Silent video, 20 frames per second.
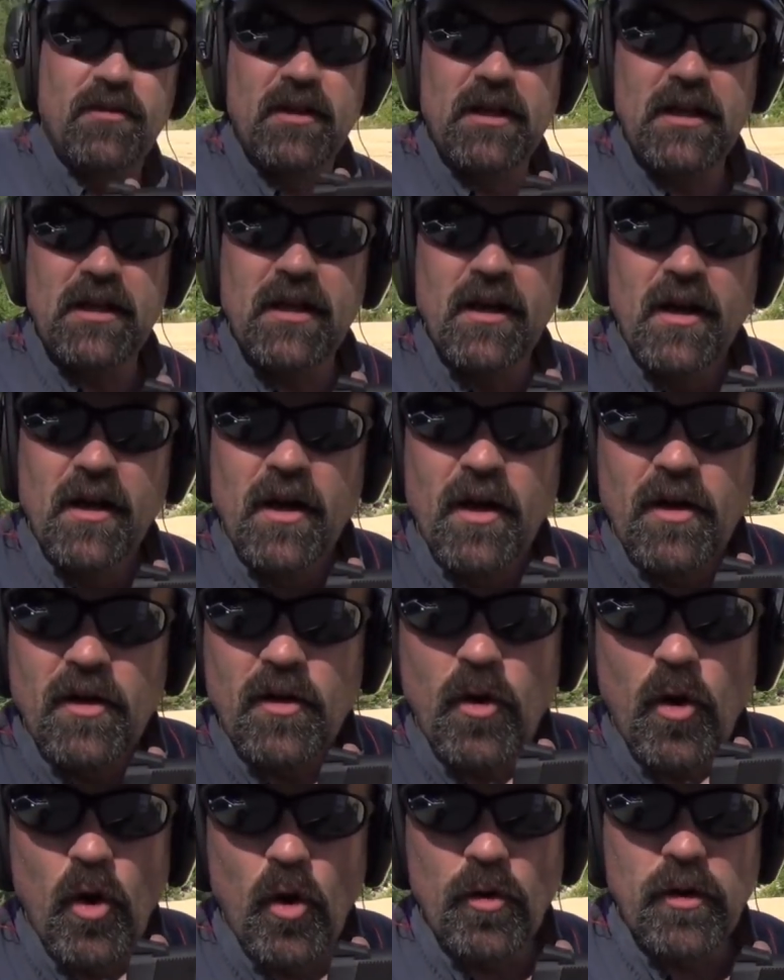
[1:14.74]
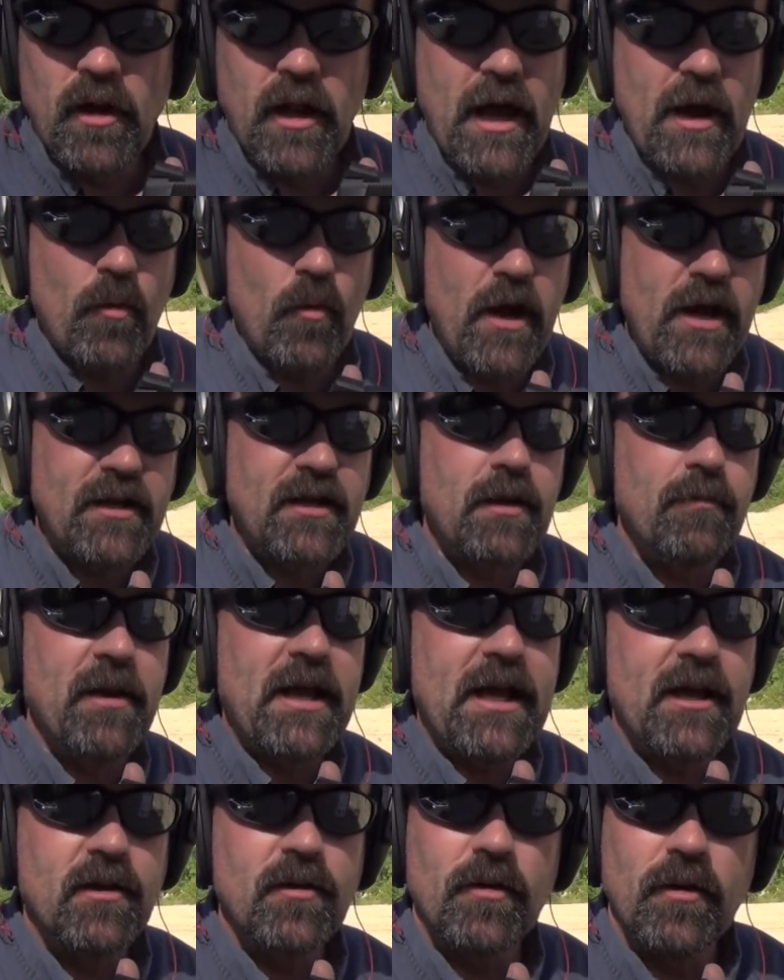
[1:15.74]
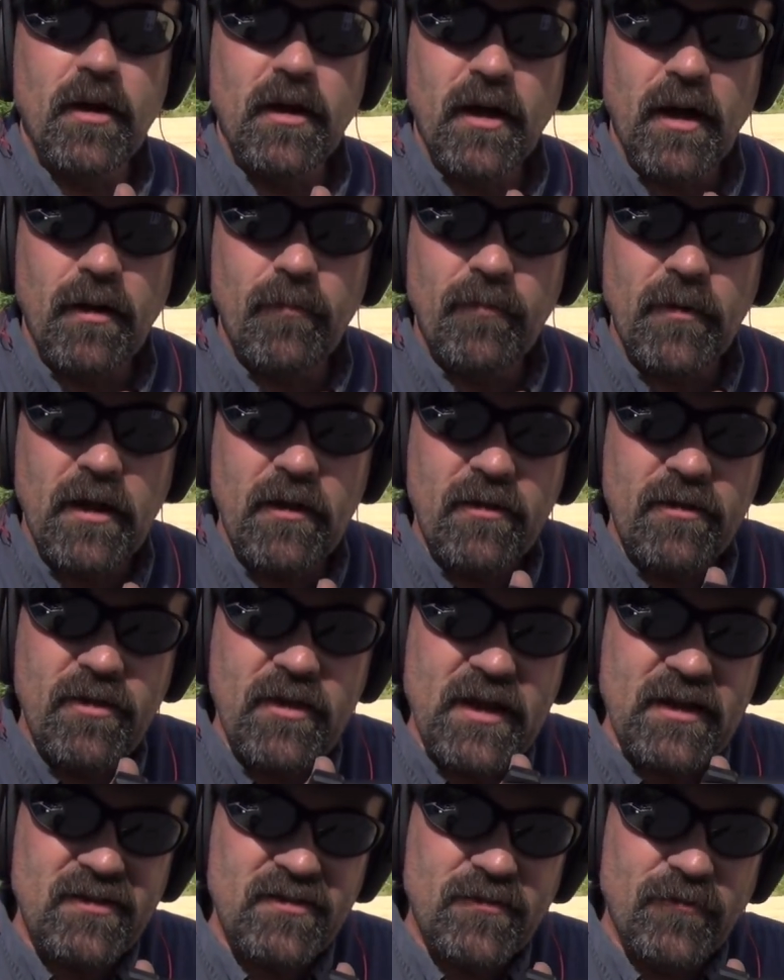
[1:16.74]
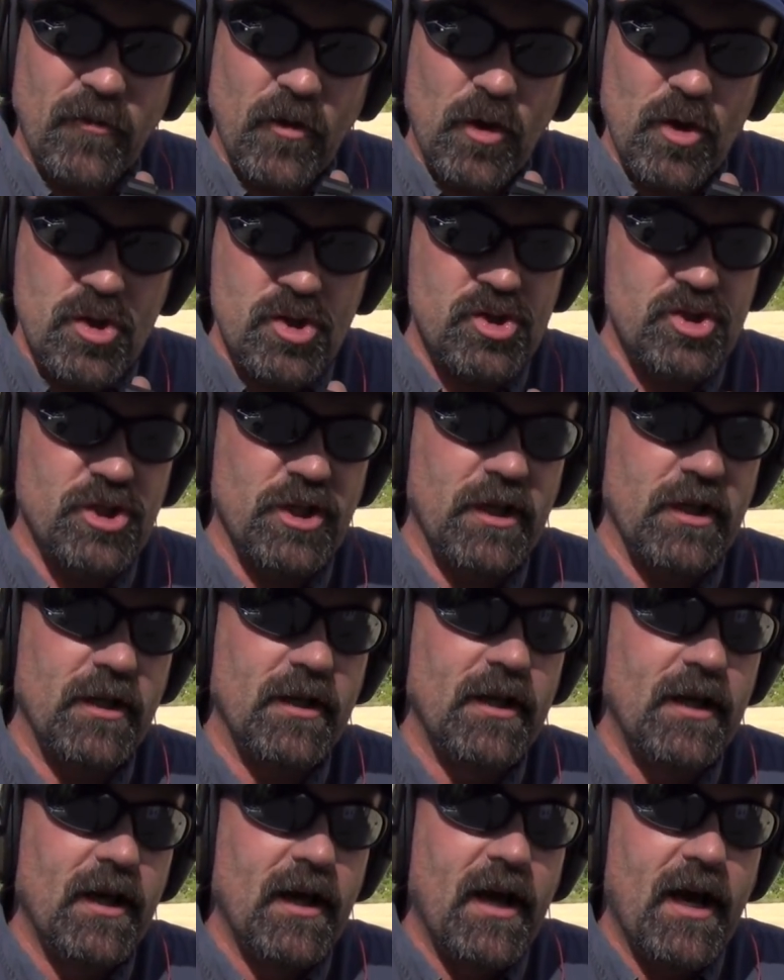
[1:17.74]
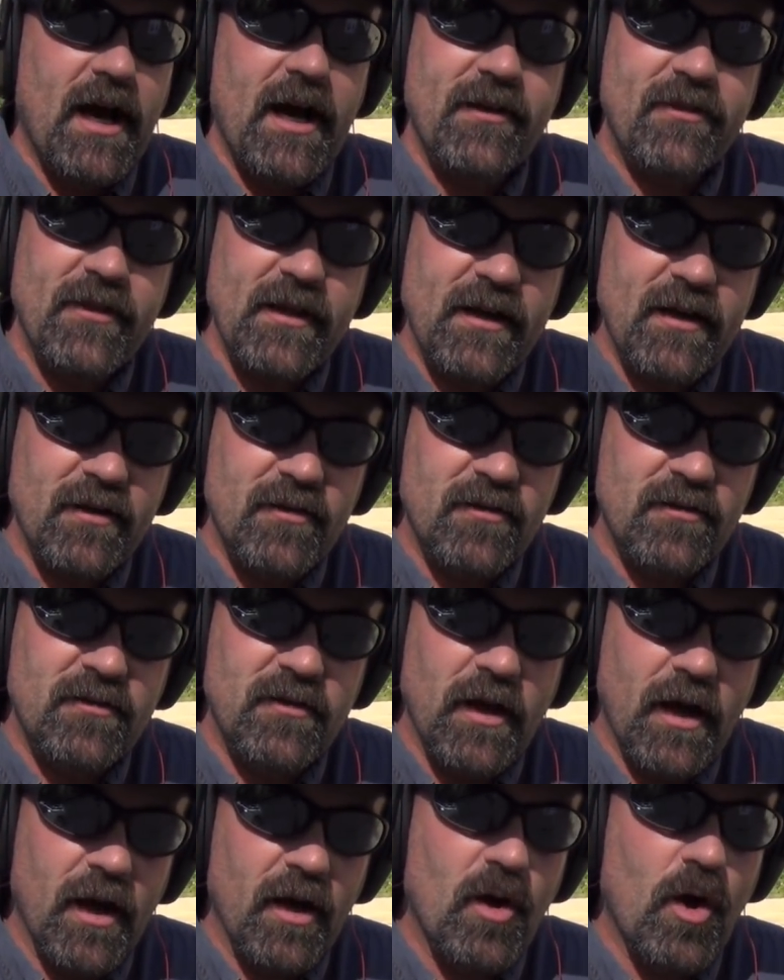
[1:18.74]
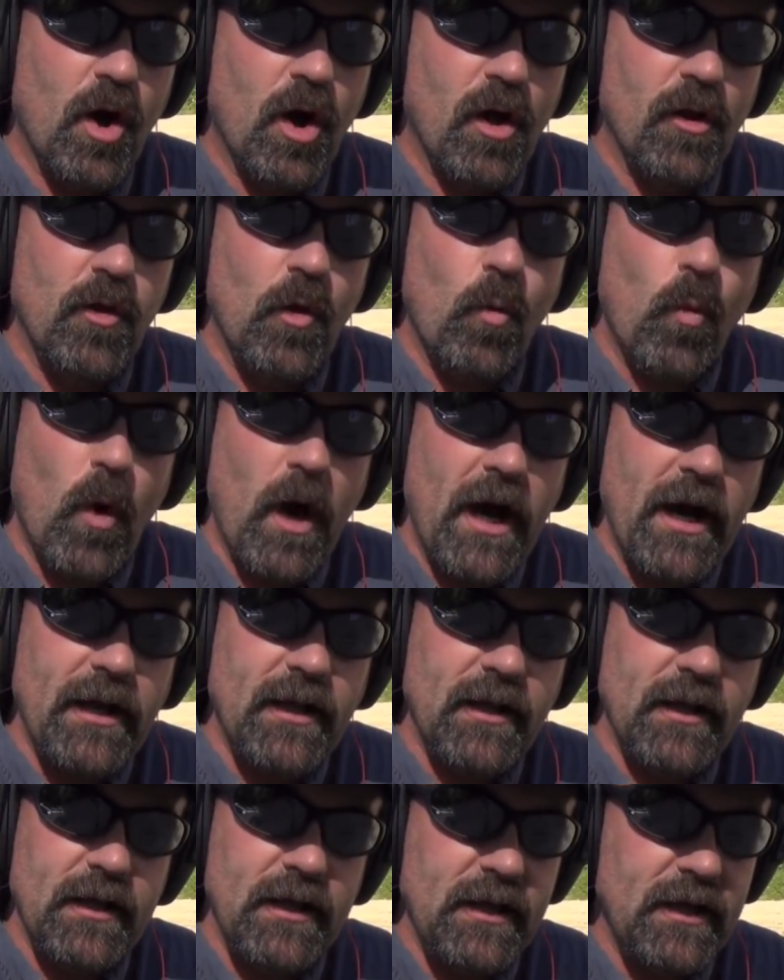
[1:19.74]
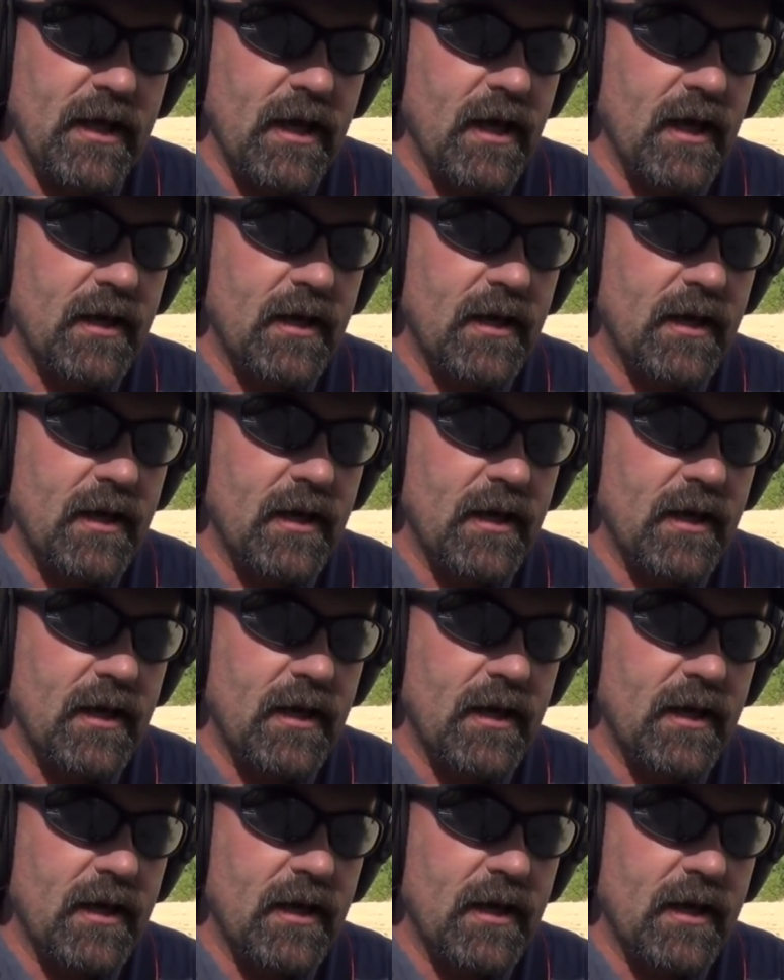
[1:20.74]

the Colt Lightweight Commander. This version, I think, is called the Wiley